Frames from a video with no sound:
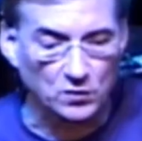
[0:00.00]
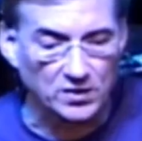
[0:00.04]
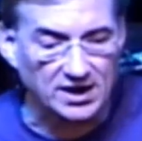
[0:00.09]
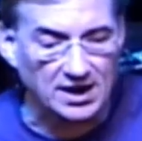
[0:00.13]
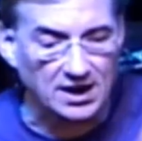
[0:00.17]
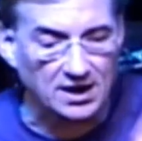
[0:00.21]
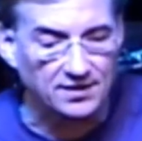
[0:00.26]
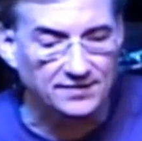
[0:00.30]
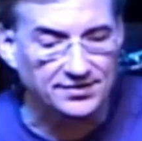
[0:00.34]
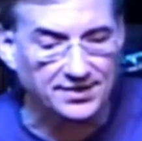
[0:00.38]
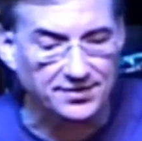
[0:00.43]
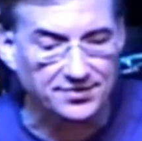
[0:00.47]
What
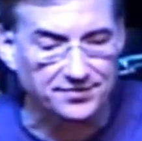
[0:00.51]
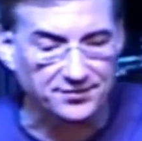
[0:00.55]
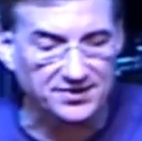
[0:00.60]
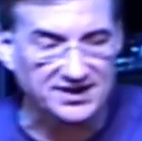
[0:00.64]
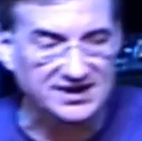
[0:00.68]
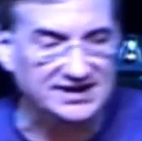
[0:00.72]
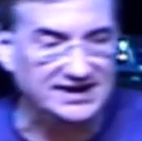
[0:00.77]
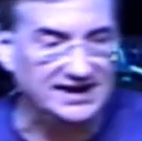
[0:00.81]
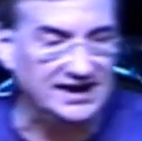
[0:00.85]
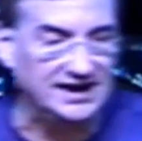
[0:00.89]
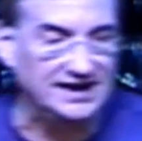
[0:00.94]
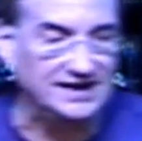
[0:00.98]
are the
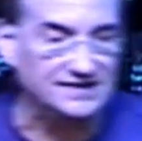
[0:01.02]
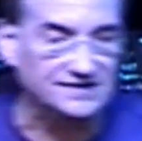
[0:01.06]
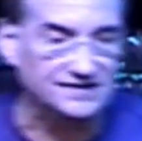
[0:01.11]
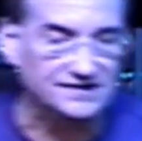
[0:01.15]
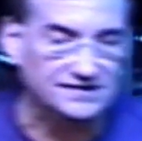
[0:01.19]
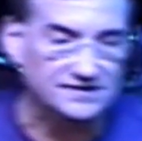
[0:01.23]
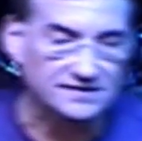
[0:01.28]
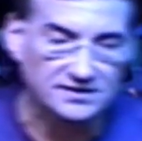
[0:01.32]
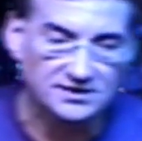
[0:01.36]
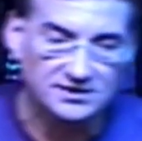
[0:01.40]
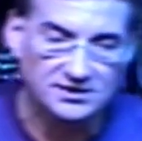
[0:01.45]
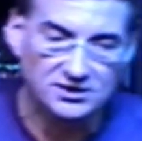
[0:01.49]
three D's?
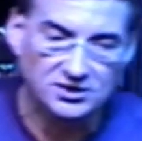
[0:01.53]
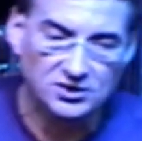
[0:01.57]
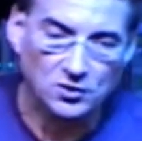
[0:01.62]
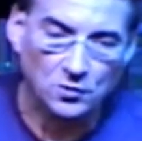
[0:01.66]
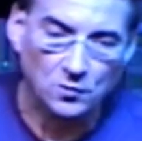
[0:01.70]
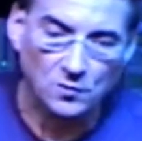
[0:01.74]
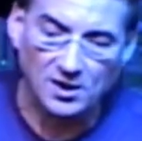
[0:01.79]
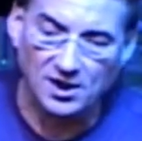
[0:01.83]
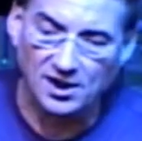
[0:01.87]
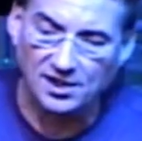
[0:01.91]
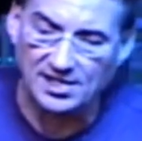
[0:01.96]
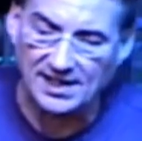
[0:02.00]

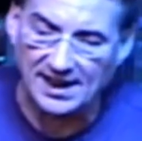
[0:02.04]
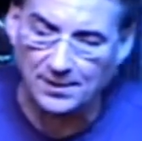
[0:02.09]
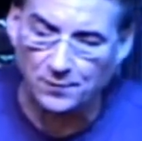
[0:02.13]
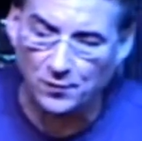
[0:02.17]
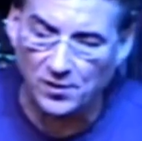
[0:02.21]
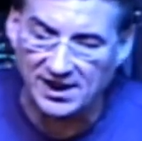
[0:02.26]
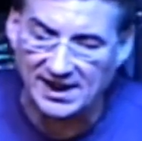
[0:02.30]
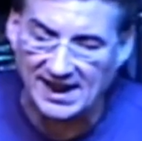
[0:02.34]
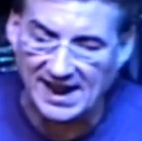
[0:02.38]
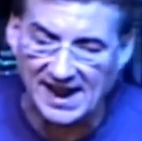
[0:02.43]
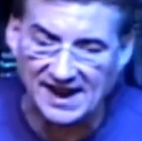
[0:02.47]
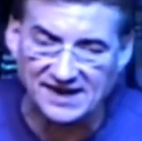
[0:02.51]
Well, I
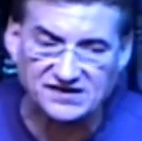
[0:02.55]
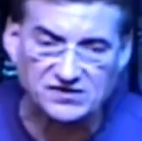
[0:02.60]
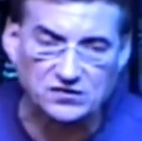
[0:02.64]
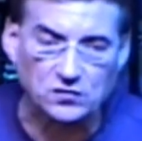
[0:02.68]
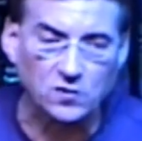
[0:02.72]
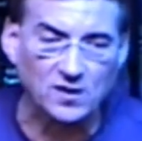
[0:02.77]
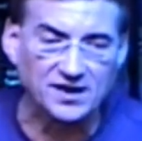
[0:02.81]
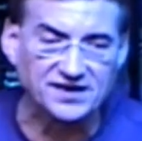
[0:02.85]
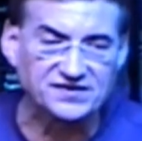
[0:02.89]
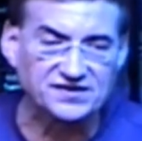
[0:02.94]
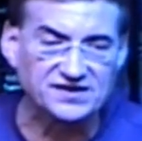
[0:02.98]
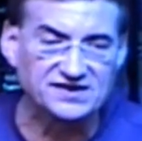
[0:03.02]
want to ask
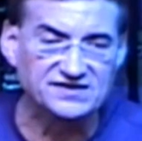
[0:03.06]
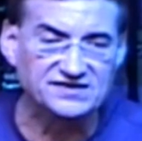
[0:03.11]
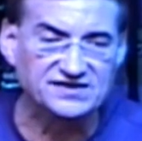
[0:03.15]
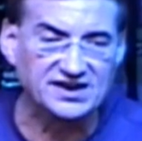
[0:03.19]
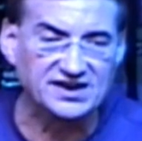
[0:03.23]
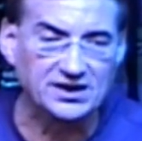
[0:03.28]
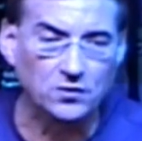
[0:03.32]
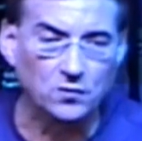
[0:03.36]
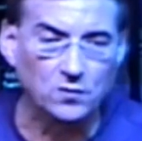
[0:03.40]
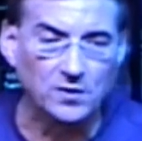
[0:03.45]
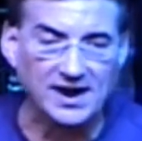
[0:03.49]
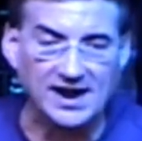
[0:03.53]
questions
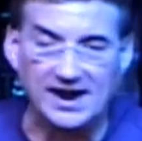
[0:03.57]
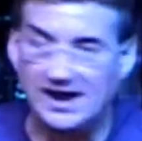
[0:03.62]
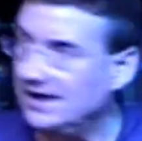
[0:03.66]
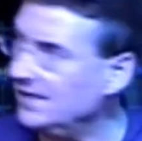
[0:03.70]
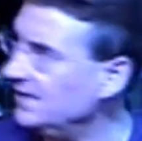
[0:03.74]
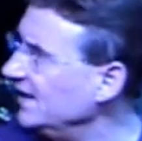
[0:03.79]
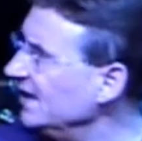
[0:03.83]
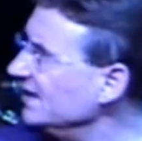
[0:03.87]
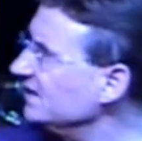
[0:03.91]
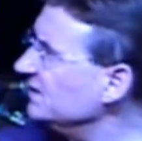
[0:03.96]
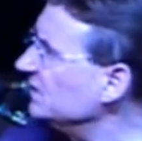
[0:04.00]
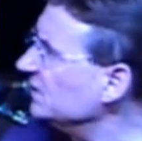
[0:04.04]
in a way
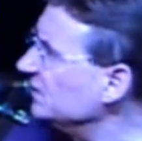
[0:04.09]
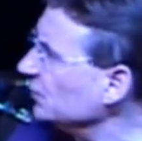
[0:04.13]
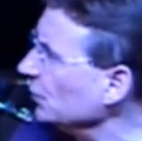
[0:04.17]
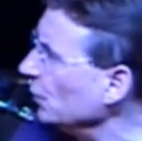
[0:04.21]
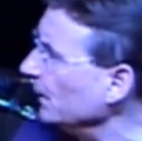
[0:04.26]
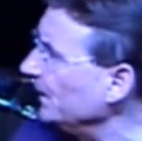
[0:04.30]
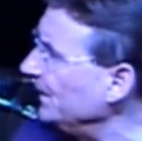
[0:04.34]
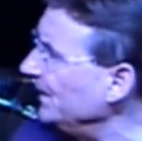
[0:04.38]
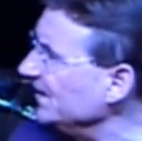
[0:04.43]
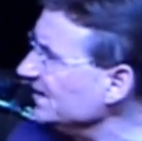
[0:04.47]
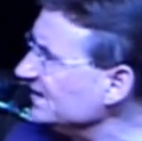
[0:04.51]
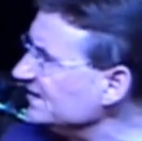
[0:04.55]
that
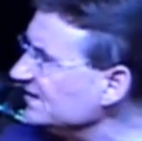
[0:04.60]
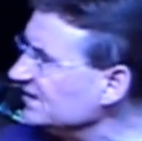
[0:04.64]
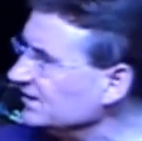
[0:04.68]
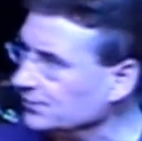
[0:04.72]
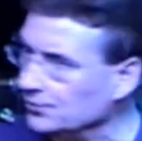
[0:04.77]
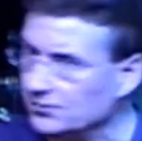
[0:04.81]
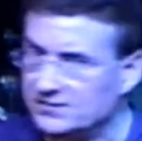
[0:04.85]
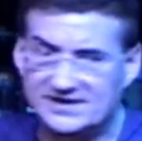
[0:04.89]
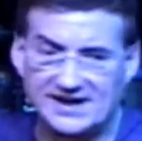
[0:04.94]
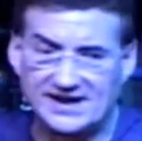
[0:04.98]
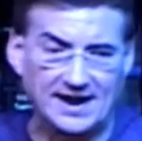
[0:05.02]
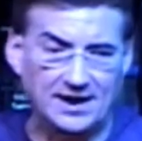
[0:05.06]
surface
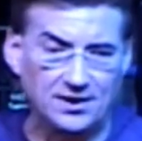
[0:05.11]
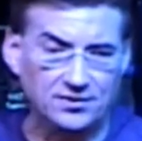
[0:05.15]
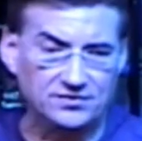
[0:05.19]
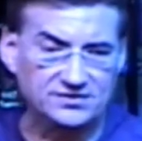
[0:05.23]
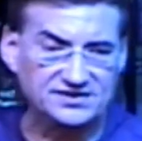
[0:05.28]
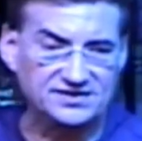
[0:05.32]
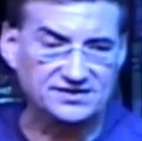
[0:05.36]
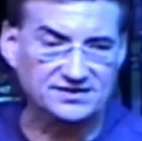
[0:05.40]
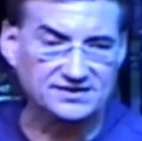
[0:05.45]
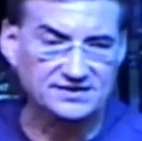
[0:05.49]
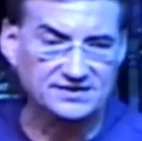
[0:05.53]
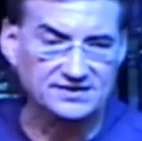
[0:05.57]
their
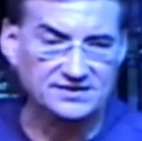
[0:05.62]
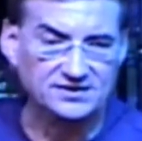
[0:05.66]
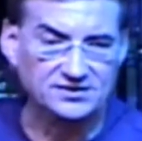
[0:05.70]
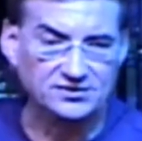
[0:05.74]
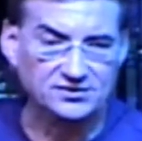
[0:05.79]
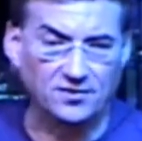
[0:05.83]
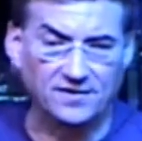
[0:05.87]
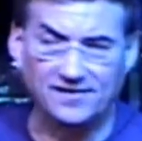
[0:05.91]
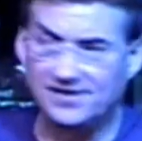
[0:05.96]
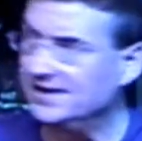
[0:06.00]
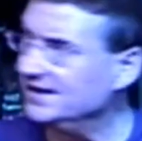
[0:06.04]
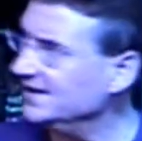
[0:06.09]
doubt.
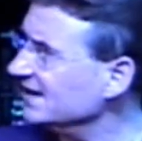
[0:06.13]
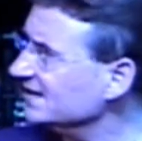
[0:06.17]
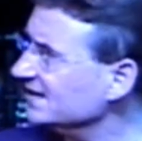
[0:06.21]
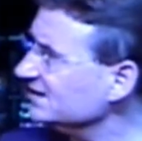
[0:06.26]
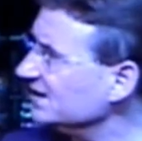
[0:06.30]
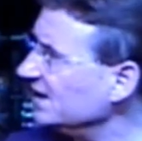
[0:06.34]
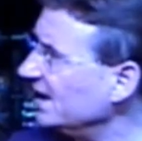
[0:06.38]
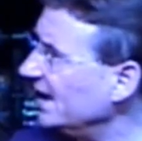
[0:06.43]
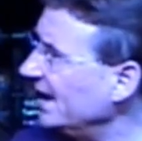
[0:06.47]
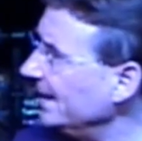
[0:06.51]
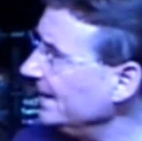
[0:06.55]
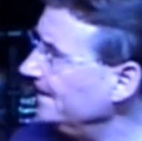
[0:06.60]
Go to the next
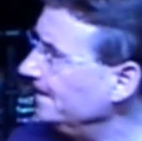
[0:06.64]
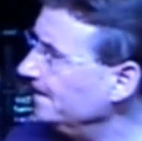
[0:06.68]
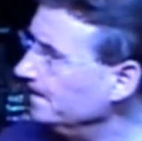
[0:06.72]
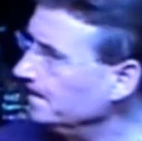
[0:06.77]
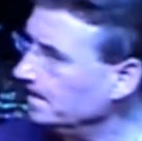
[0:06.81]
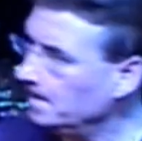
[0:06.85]
slide.